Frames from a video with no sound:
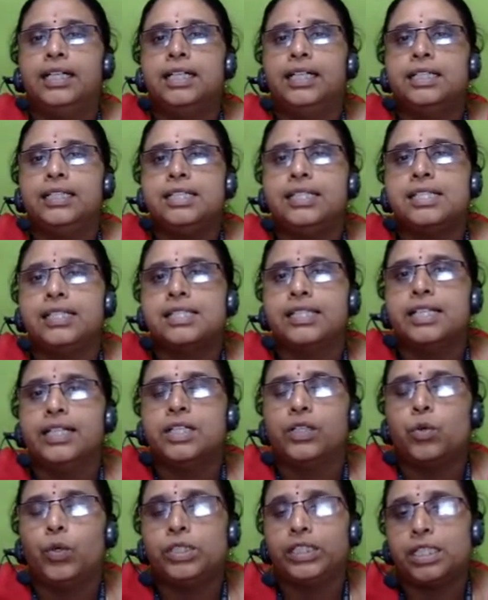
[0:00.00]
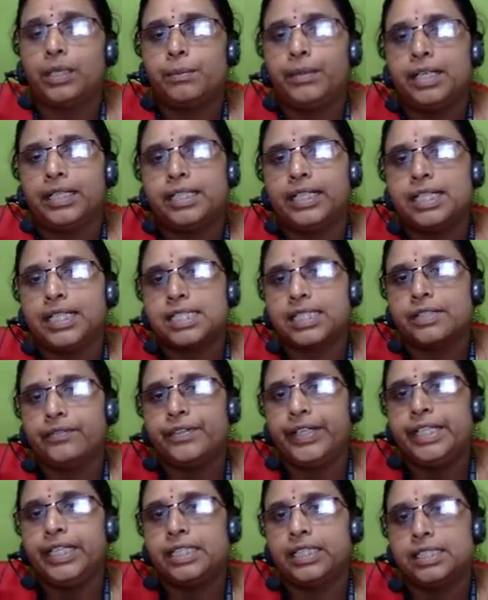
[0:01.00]
This is the rotor, that is a
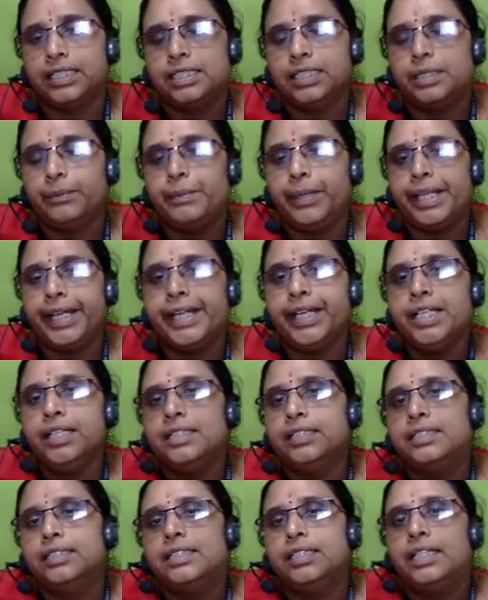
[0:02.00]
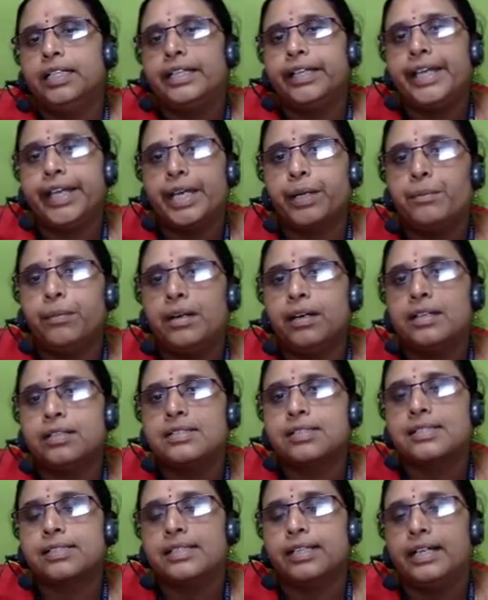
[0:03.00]
wind blade,
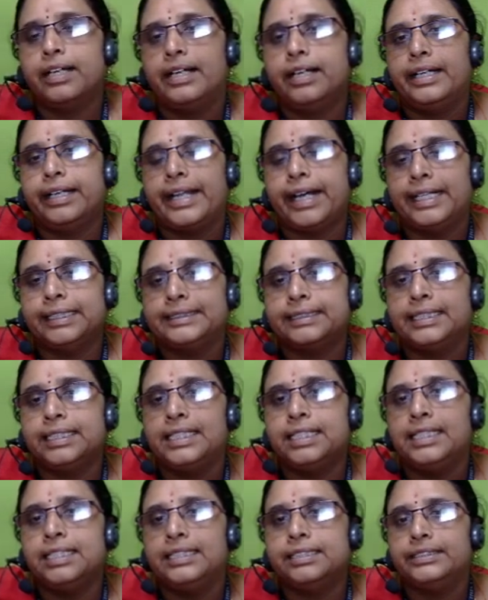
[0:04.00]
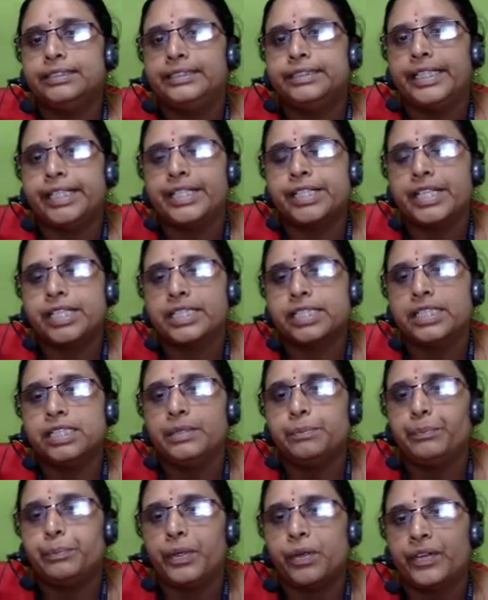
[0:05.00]
gearbox, nacelle,
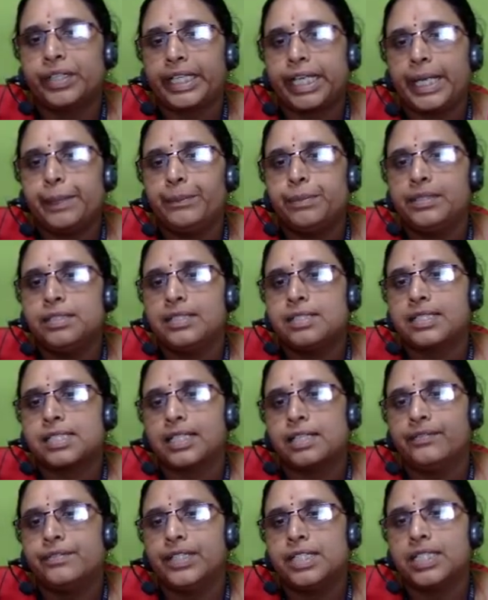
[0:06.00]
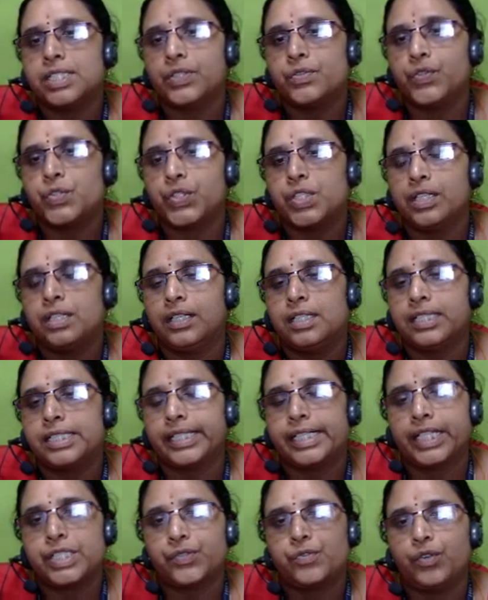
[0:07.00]
generator, power cables, tower, switchyard,
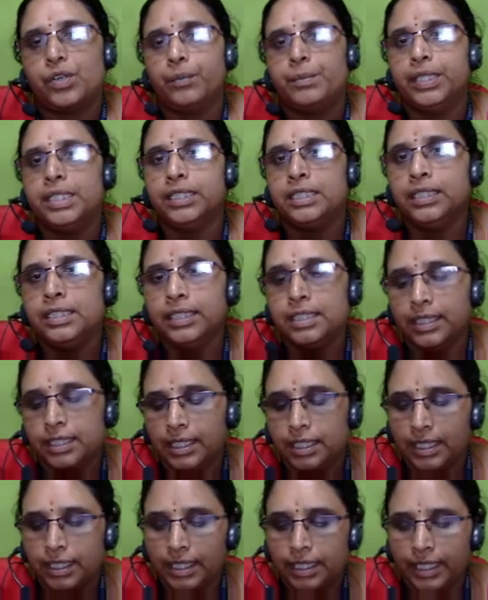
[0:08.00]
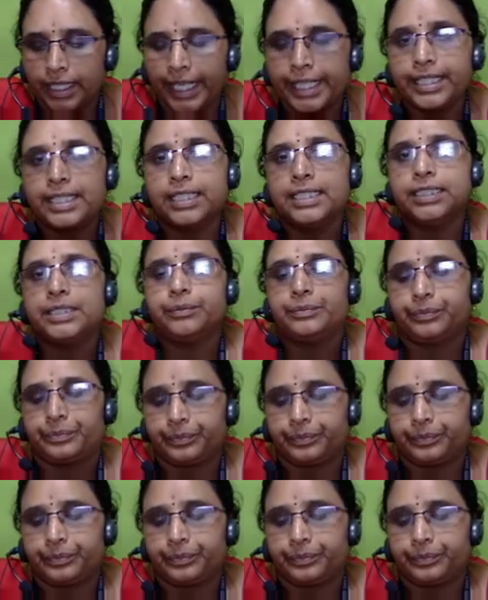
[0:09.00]
transformer, like that.